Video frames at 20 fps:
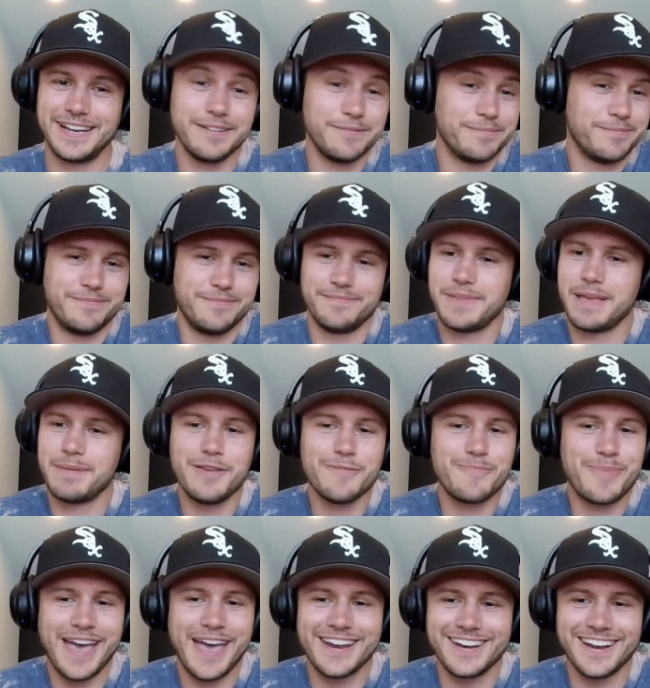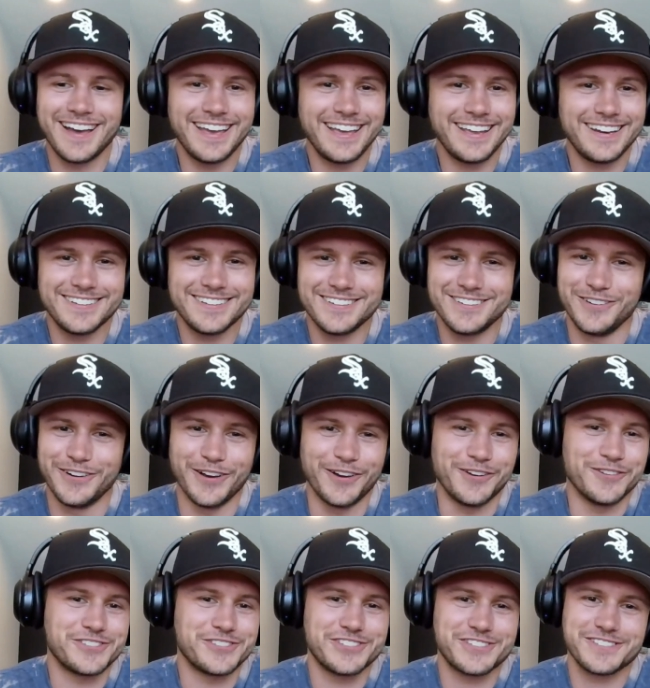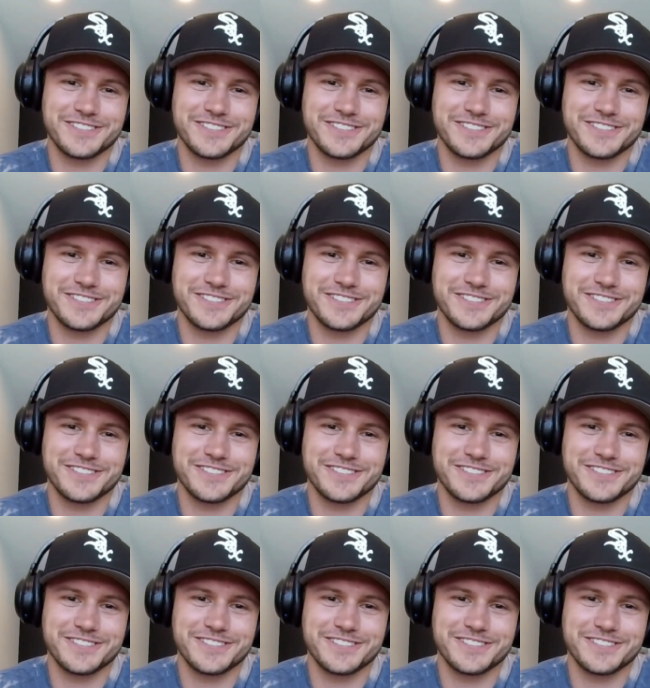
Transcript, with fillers: I, maybe a bad night. Who knows?